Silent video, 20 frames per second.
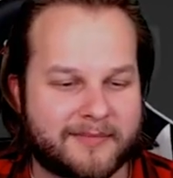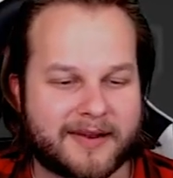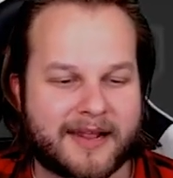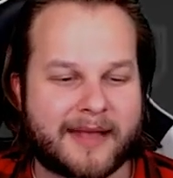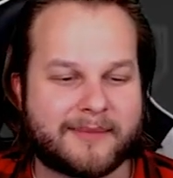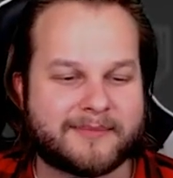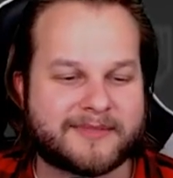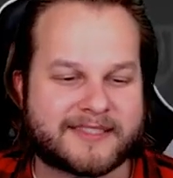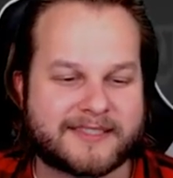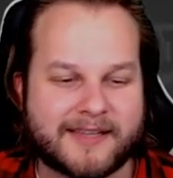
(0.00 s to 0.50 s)
but
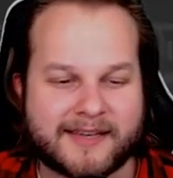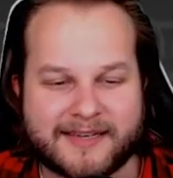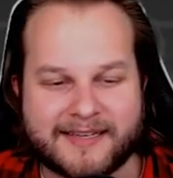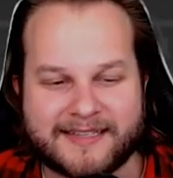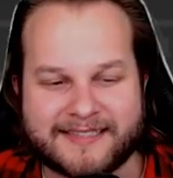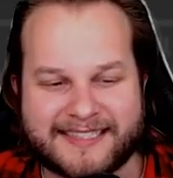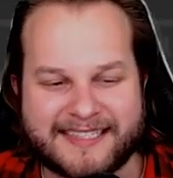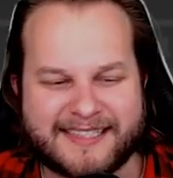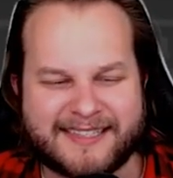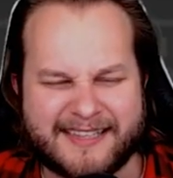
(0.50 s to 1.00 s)
I'm
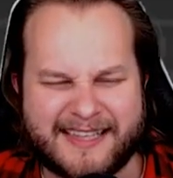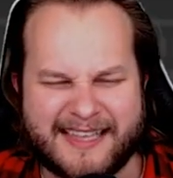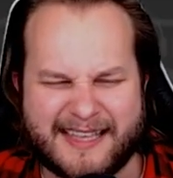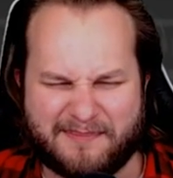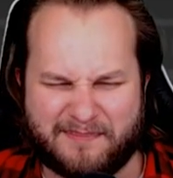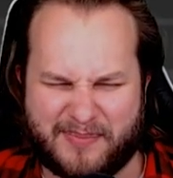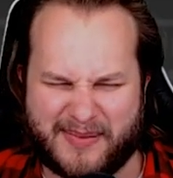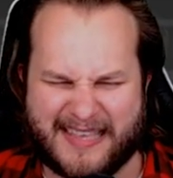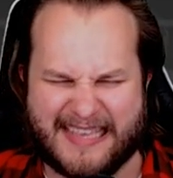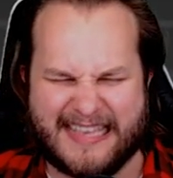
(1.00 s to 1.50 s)
sucking till he
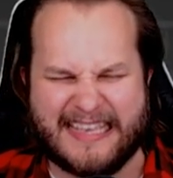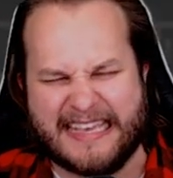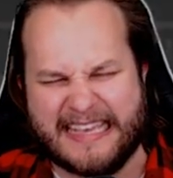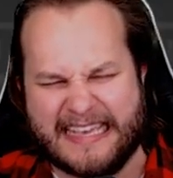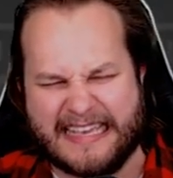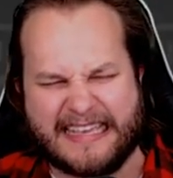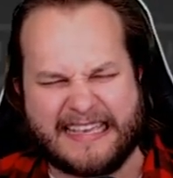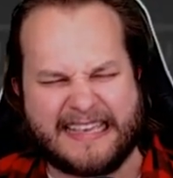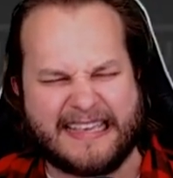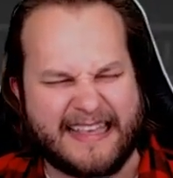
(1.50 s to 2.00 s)

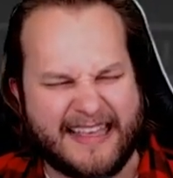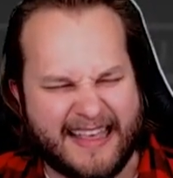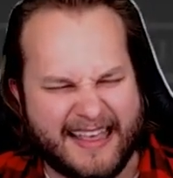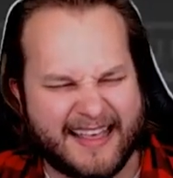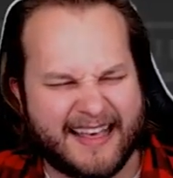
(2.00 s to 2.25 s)
pee.